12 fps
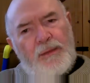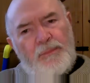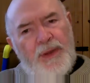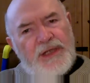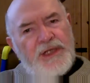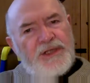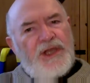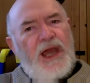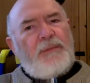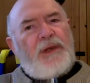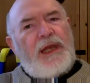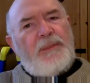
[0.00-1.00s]
better
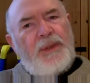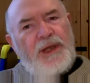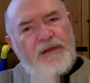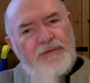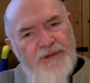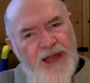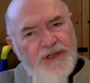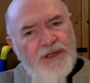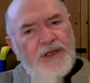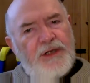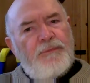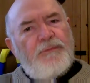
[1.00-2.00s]
timekeeping,
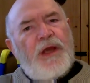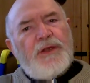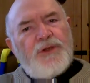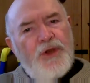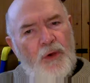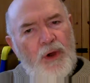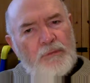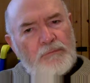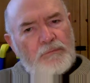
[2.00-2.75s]
faster, and so on.